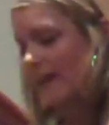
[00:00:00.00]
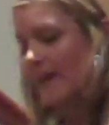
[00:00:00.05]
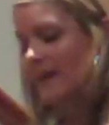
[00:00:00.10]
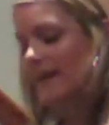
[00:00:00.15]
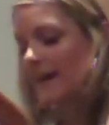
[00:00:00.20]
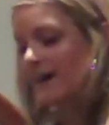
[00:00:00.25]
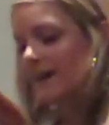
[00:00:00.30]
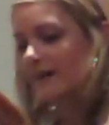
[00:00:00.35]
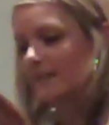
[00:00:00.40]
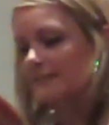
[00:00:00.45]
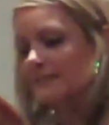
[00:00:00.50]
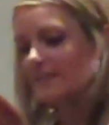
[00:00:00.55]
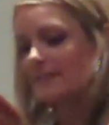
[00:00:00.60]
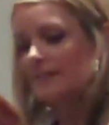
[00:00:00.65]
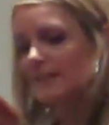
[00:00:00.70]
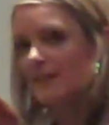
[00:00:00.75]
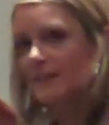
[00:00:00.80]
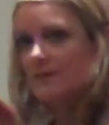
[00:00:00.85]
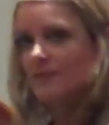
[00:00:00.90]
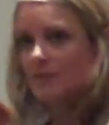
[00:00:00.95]
And
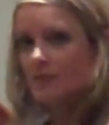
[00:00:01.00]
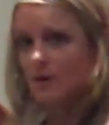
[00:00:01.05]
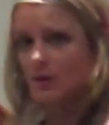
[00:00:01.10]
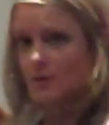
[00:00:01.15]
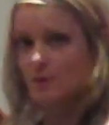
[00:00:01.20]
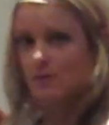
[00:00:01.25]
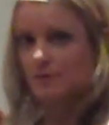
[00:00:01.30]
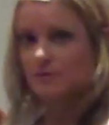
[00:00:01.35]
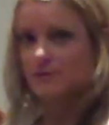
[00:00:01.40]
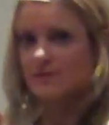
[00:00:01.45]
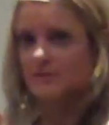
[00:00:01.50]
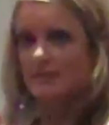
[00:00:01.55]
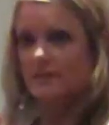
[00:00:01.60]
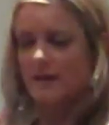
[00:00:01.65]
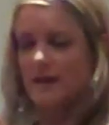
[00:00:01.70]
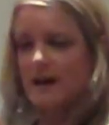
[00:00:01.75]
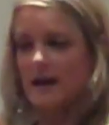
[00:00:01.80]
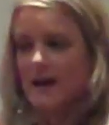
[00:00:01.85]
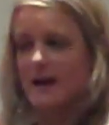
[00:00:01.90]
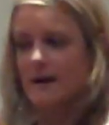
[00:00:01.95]
he knows
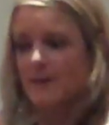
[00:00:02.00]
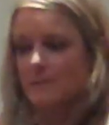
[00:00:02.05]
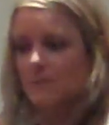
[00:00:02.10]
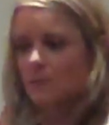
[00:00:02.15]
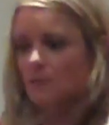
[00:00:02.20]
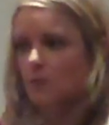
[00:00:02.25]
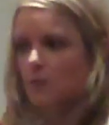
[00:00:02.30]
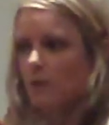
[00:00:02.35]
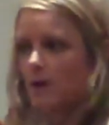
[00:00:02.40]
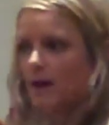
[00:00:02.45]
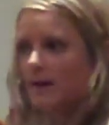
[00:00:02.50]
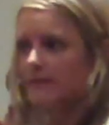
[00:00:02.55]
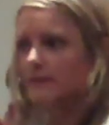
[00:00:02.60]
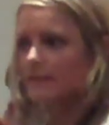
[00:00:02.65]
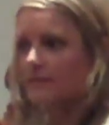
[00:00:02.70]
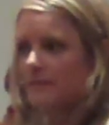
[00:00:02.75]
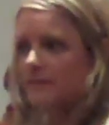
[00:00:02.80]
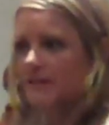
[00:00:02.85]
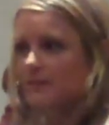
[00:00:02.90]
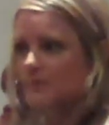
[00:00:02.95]
what
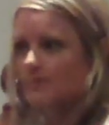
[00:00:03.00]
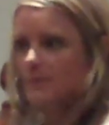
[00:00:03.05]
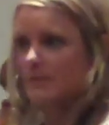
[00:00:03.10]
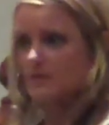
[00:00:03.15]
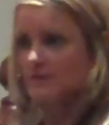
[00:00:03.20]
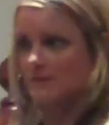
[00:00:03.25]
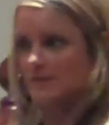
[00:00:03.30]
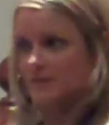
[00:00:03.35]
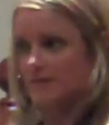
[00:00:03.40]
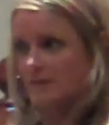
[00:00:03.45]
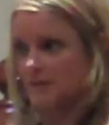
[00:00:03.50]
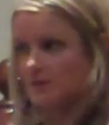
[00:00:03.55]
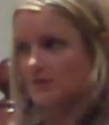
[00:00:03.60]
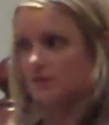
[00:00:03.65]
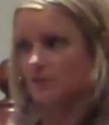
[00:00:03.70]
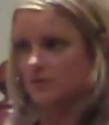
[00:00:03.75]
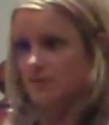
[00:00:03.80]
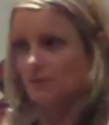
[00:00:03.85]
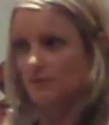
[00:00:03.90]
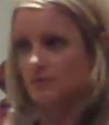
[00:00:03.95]
this business can
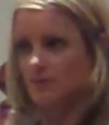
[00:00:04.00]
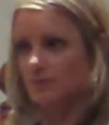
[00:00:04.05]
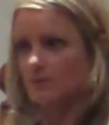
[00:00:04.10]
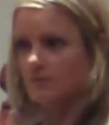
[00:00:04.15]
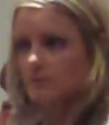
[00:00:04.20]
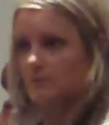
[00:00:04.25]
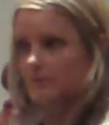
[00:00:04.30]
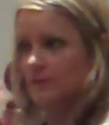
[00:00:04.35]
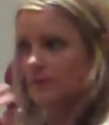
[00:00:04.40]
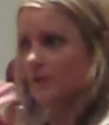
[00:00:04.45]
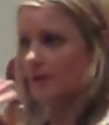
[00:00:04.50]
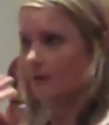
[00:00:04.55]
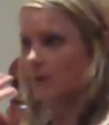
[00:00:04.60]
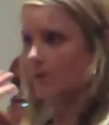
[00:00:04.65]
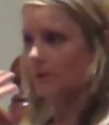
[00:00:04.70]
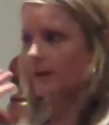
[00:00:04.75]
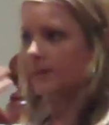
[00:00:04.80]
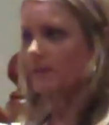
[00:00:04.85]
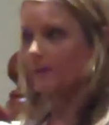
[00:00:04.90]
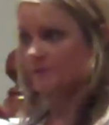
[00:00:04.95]
do,
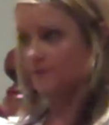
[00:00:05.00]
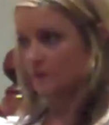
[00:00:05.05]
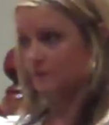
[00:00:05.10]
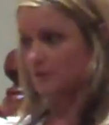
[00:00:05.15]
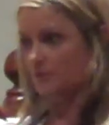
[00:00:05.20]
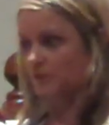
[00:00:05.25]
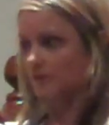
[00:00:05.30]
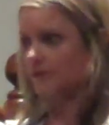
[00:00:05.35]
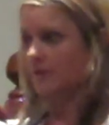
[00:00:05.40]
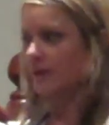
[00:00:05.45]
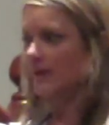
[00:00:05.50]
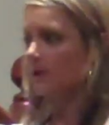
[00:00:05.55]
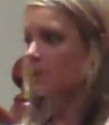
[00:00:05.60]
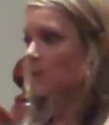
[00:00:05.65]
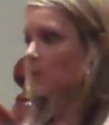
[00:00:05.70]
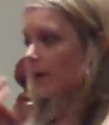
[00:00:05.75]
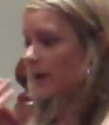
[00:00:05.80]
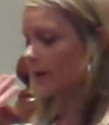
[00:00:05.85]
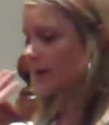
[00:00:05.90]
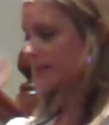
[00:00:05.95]
in the future
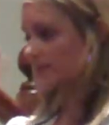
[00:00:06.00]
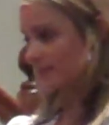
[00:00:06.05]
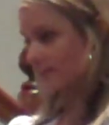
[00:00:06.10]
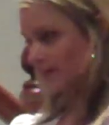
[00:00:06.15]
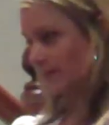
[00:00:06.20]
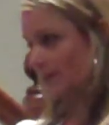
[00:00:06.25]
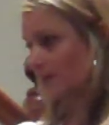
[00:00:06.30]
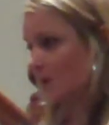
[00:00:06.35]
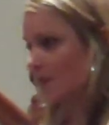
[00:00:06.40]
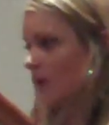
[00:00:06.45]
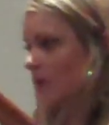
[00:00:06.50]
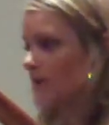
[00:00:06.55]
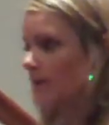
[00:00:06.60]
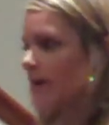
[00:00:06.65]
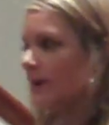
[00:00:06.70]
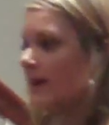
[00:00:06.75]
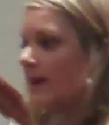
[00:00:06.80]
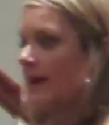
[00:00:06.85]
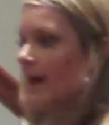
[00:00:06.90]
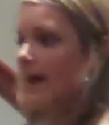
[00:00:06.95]
and where it's going to go.
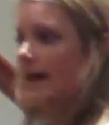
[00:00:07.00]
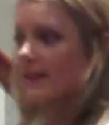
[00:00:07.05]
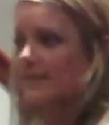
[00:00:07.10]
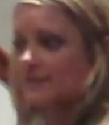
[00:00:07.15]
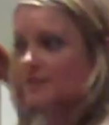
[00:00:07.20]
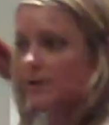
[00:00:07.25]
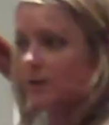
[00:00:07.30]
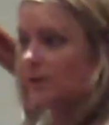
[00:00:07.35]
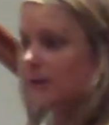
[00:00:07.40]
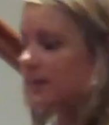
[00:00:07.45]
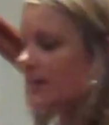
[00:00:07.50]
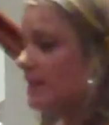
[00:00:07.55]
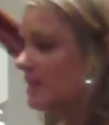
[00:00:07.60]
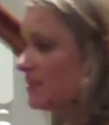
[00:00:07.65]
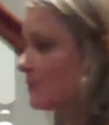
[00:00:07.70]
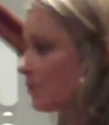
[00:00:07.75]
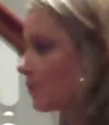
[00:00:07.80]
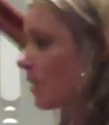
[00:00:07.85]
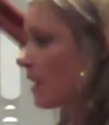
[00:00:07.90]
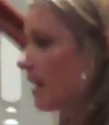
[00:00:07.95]
And so
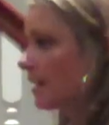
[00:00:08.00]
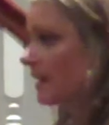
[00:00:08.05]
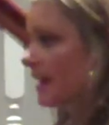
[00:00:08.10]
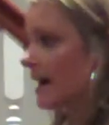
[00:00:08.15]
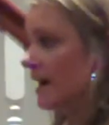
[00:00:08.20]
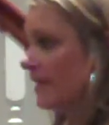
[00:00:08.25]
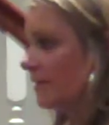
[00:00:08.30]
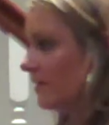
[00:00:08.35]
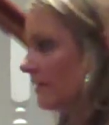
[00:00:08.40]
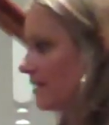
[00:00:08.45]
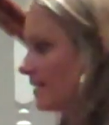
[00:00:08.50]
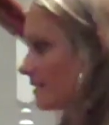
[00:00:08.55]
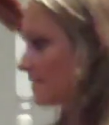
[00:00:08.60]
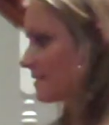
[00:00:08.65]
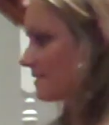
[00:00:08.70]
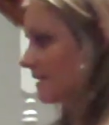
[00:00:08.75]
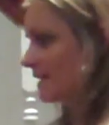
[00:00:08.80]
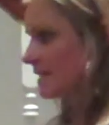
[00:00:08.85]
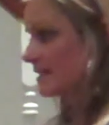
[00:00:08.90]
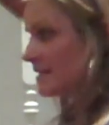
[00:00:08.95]
he's brought on
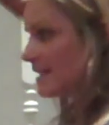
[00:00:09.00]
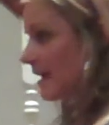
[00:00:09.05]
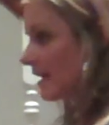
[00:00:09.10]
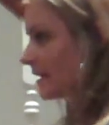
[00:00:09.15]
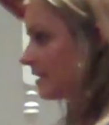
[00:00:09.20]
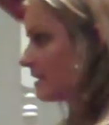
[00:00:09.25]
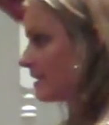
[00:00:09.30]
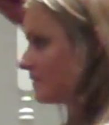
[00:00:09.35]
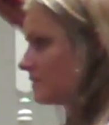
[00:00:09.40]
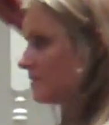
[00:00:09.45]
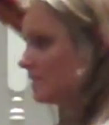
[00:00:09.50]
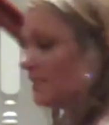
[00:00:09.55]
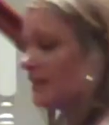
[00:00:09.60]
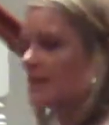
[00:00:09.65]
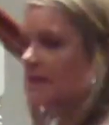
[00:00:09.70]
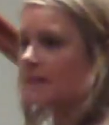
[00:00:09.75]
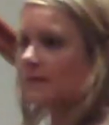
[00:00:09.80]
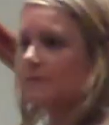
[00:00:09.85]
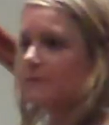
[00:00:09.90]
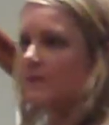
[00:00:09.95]
this executive
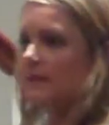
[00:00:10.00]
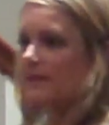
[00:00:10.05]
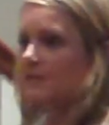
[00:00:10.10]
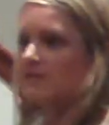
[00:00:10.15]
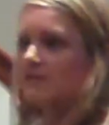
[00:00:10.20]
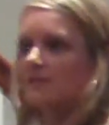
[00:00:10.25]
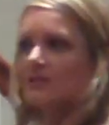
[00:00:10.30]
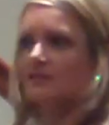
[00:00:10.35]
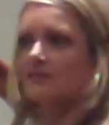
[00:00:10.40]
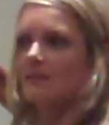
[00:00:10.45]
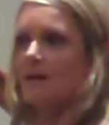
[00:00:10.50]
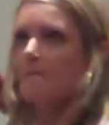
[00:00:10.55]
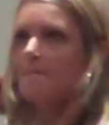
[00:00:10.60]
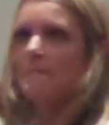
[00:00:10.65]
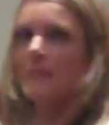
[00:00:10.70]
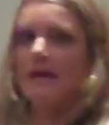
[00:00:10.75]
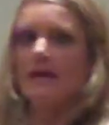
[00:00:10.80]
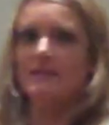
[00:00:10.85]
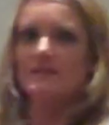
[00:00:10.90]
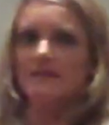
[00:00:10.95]
team that's just
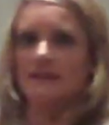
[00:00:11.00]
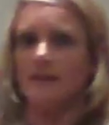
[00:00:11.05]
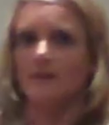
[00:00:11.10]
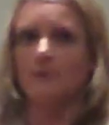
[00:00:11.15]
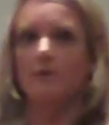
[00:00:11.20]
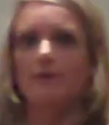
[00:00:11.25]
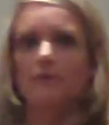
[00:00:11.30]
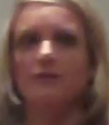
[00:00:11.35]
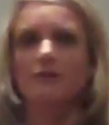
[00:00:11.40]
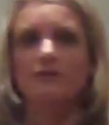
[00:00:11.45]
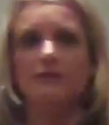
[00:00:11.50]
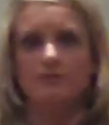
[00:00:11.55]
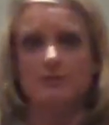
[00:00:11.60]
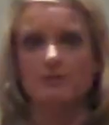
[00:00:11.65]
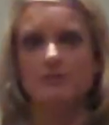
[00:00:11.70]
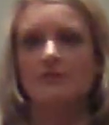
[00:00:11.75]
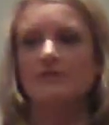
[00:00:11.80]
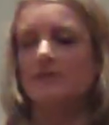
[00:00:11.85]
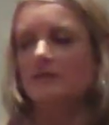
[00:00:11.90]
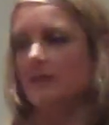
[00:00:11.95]
amazing. And we were
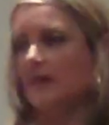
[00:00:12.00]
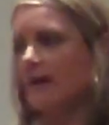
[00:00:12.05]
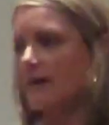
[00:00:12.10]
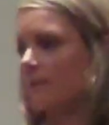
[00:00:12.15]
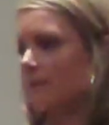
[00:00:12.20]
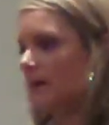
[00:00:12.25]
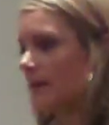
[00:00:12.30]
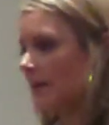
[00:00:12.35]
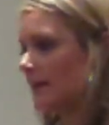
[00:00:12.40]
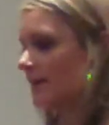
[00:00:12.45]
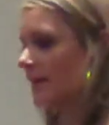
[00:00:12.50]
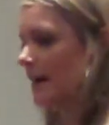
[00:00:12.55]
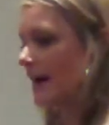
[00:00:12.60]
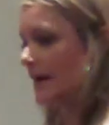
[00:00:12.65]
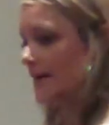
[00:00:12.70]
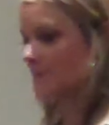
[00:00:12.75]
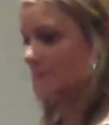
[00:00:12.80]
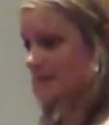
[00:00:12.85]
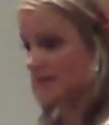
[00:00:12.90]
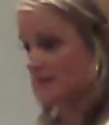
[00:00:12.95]
introduced to them
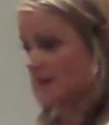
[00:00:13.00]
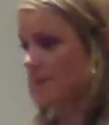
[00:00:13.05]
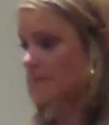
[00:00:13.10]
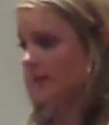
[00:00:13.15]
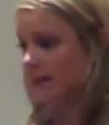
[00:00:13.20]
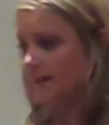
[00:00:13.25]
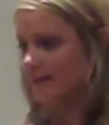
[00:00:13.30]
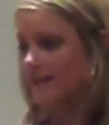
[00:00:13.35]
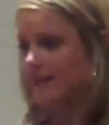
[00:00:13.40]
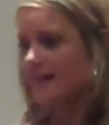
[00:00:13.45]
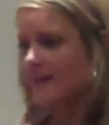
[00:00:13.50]
at Summit.